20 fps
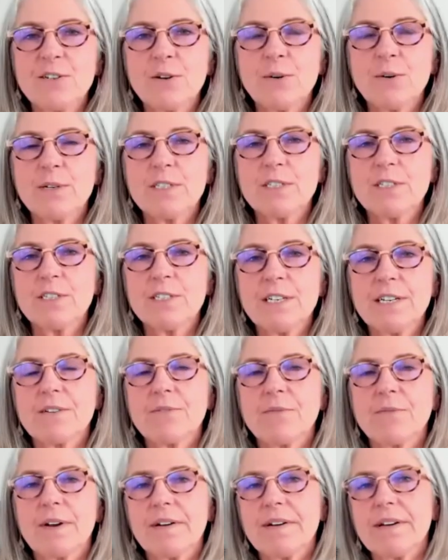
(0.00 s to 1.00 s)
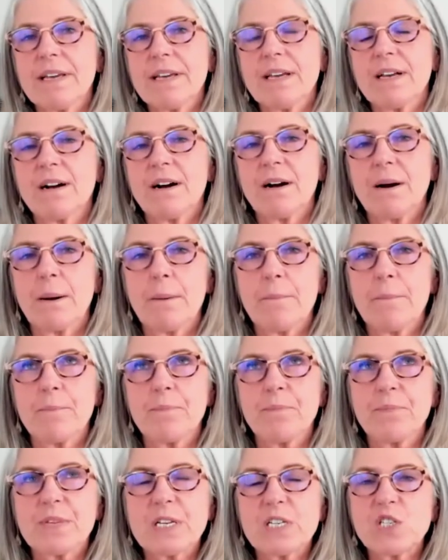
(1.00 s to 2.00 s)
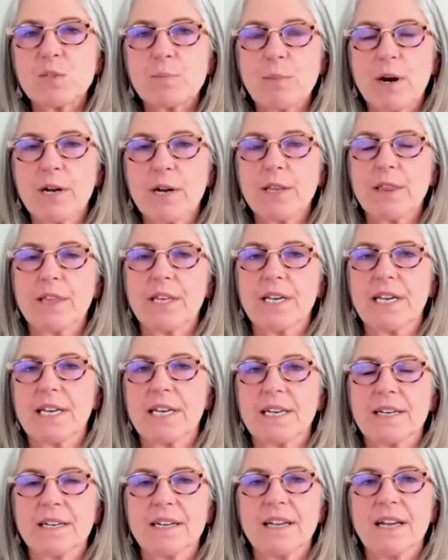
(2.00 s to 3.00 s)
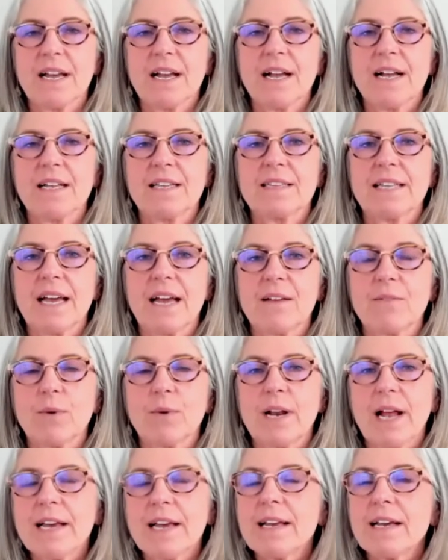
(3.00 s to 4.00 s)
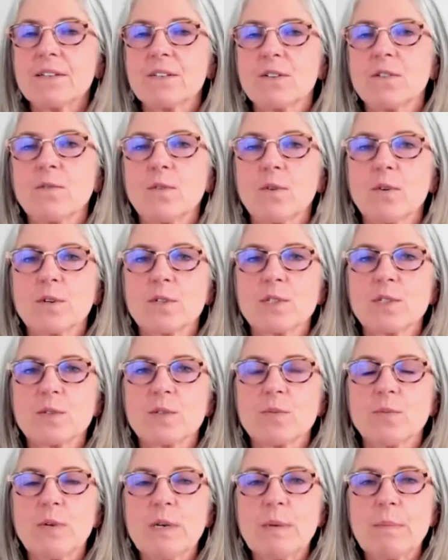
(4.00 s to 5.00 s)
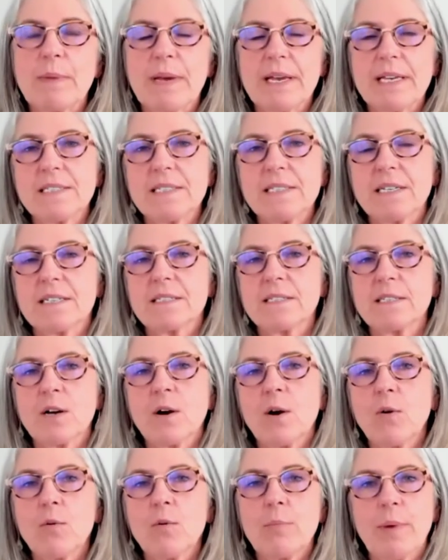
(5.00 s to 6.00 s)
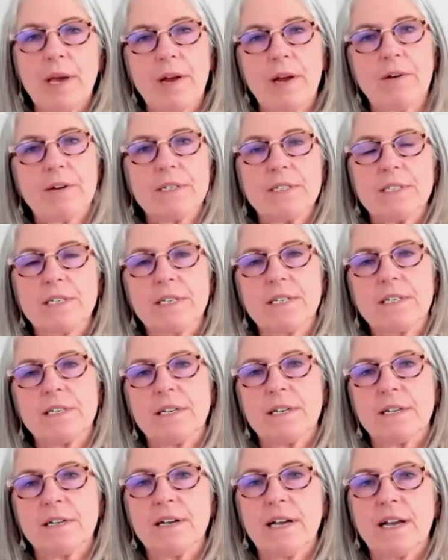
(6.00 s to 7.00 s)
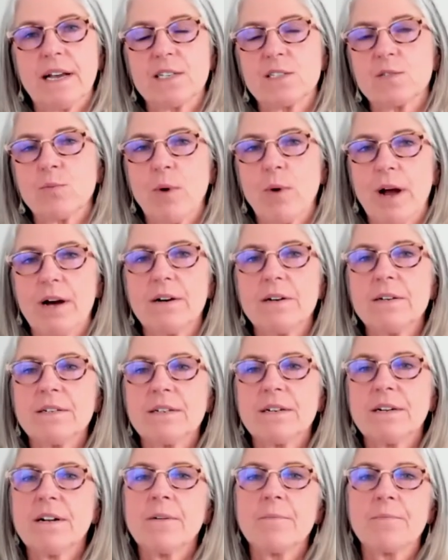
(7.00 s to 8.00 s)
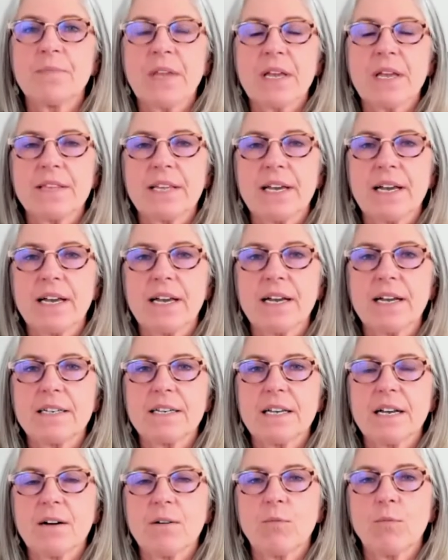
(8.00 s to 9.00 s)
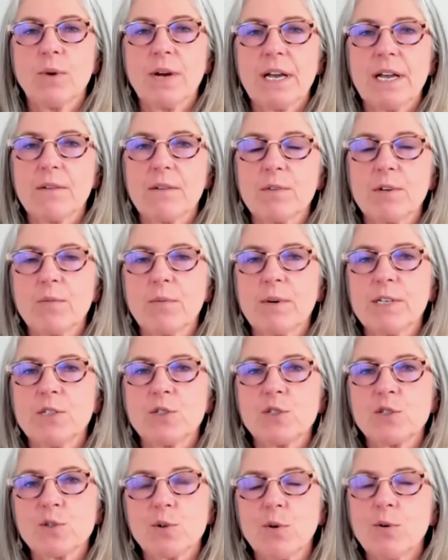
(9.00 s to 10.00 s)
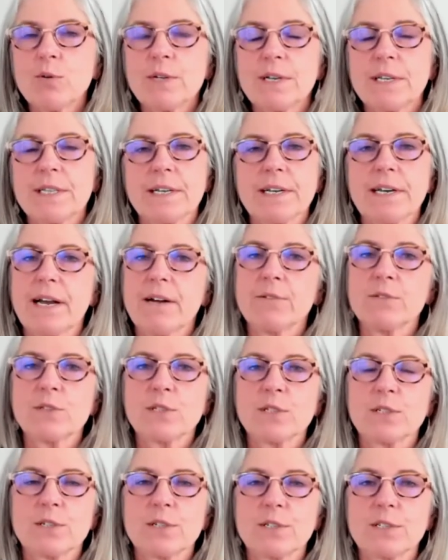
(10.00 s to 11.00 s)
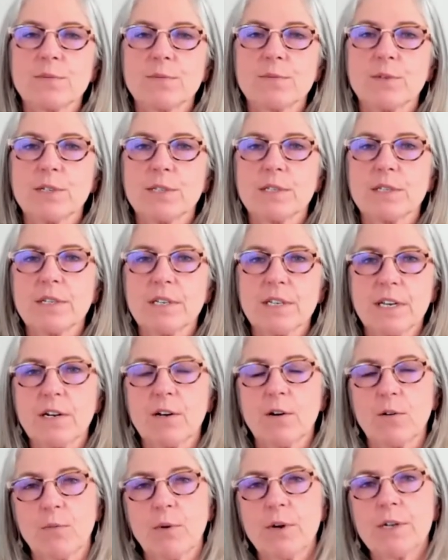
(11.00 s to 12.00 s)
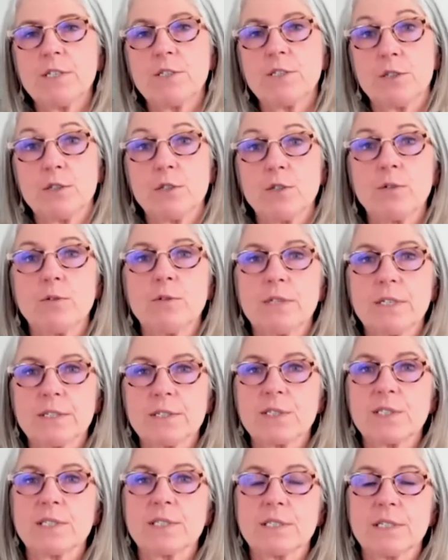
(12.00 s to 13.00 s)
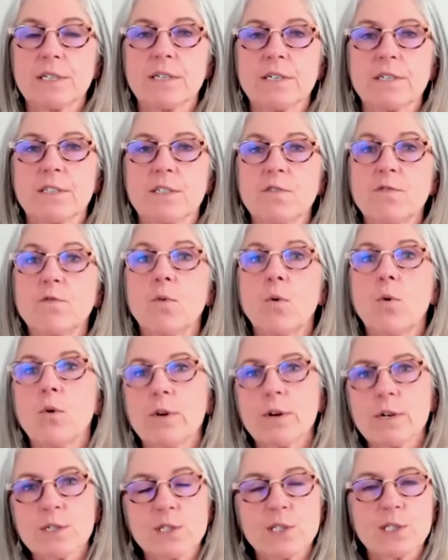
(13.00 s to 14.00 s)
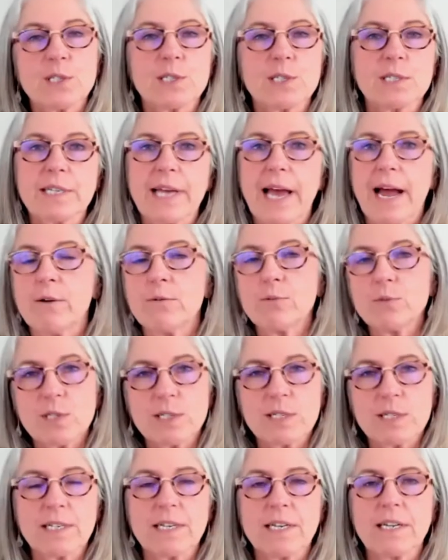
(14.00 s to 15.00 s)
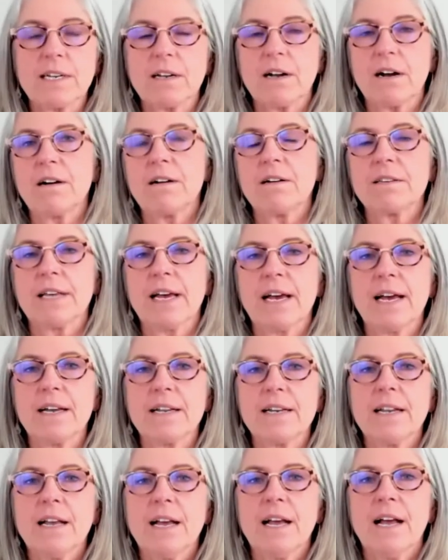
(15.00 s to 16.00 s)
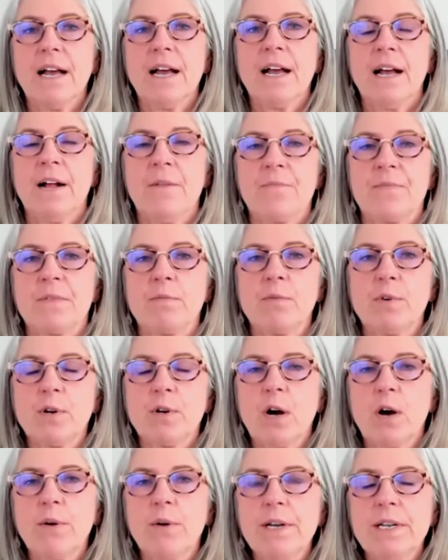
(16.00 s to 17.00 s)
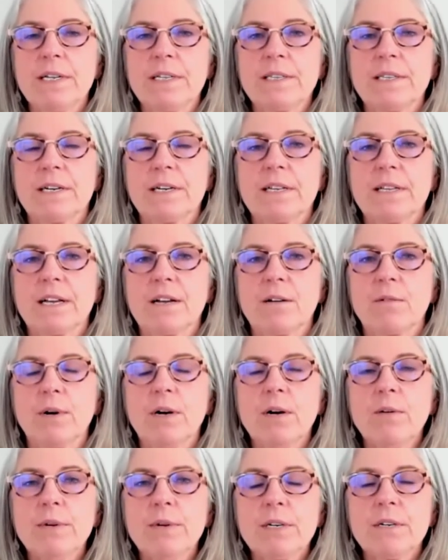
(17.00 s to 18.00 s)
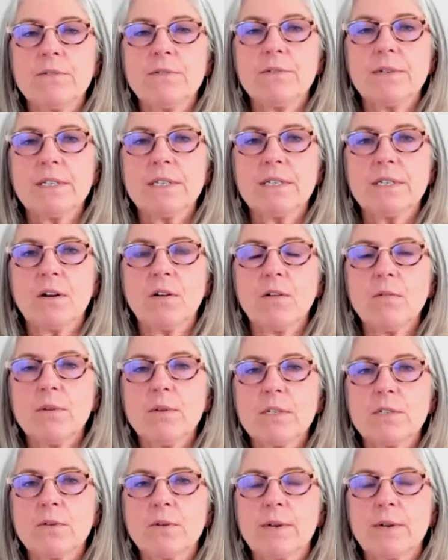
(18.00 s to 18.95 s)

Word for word: know what? You did a very um, smart thing that when I got divorced, we basically co parented as well. That mm-hmm. when we went to school and the counselors would, you know, wanted to do this the divorce counseling and all that, we would go in and they're like, well, we don't really know what to